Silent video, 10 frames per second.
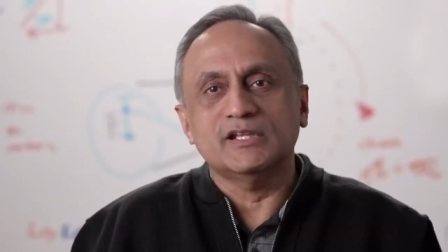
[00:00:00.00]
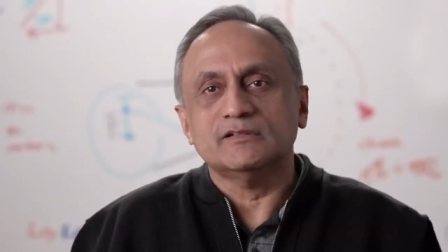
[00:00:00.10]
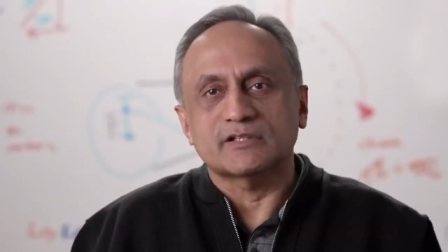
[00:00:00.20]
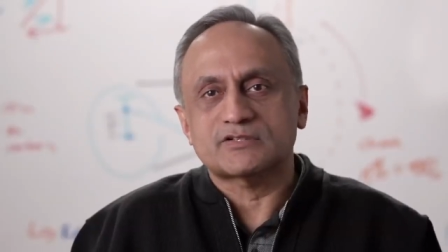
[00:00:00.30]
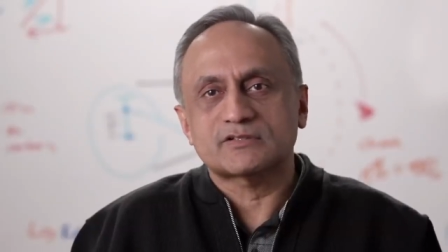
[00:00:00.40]

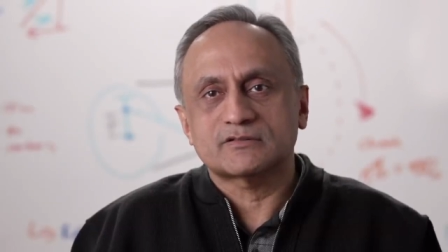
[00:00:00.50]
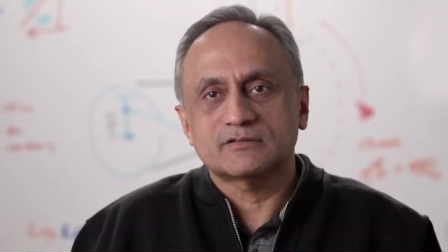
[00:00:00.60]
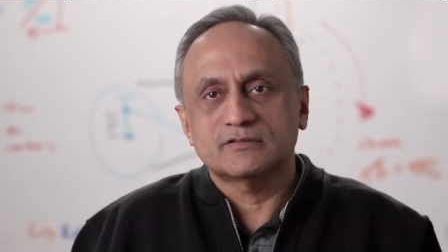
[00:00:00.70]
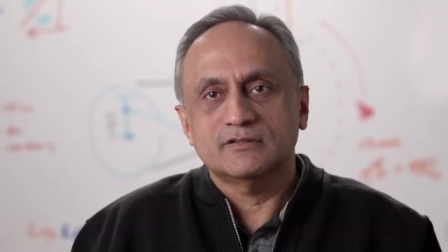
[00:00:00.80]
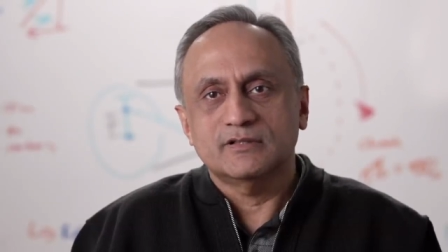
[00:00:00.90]
illness,
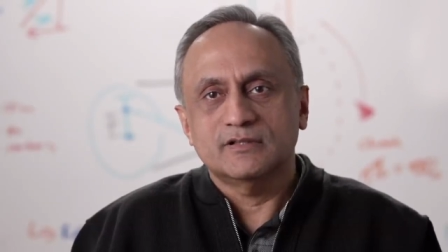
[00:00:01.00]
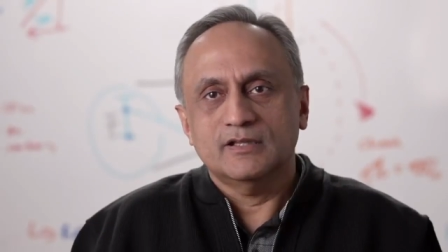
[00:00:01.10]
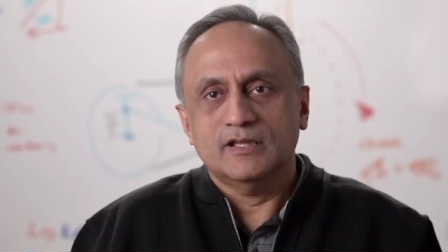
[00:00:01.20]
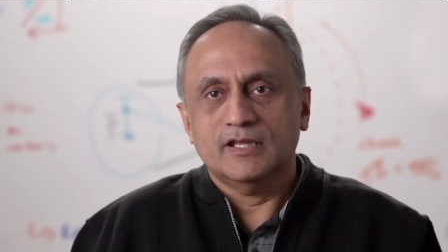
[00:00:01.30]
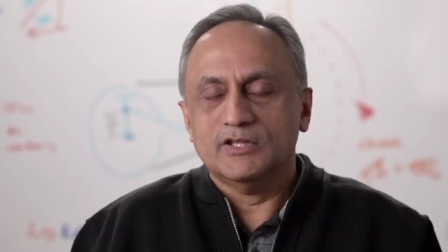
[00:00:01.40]

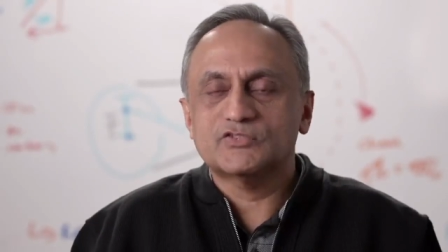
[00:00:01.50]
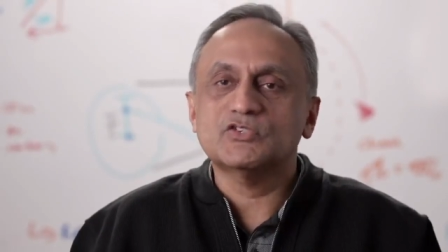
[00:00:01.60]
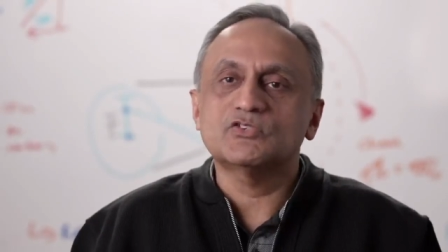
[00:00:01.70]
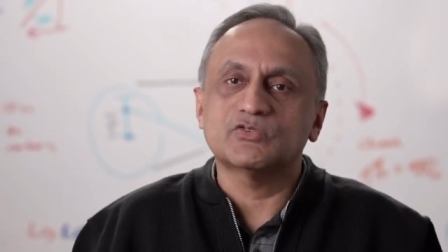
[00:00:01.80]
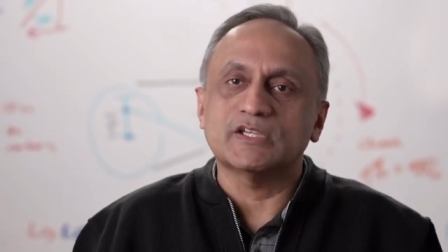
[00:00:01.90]
it's
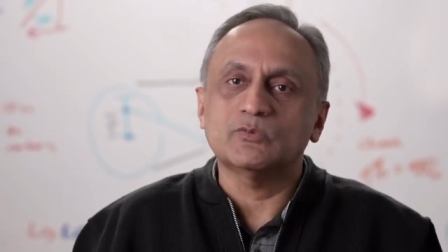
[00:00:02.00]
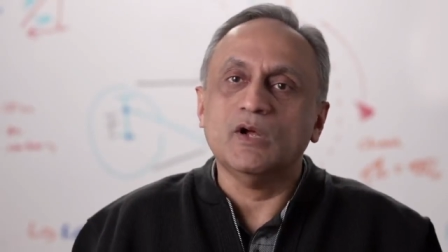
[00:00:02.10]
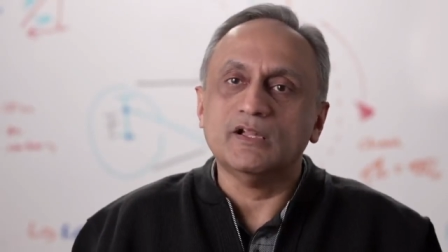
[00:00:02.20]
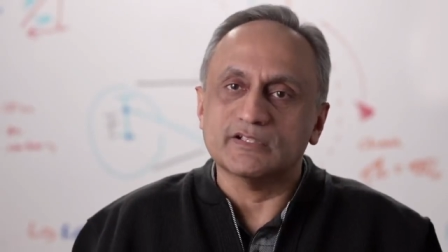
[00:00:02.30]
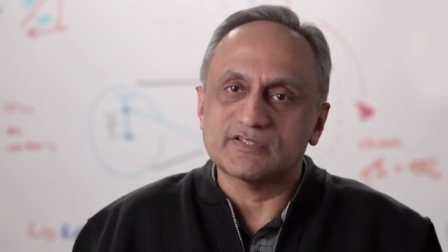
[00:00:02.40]
to treat
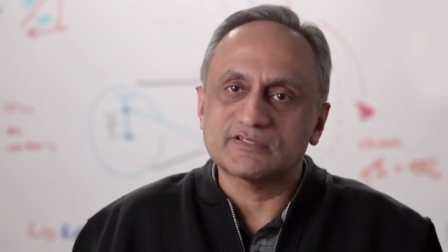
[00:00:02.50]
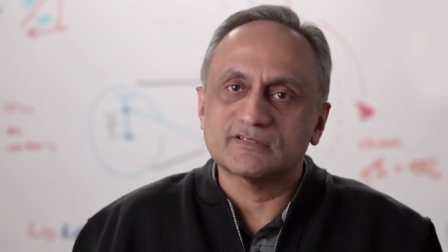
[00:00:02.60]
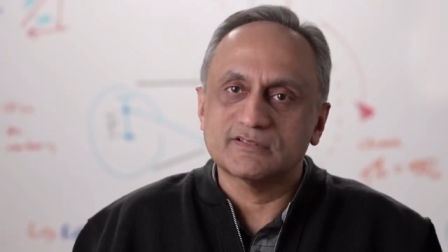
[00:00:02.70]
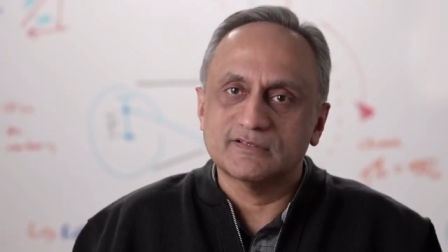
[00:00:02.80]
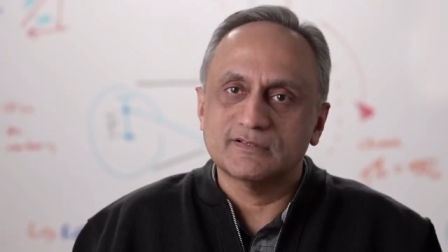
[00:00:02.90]
wellness.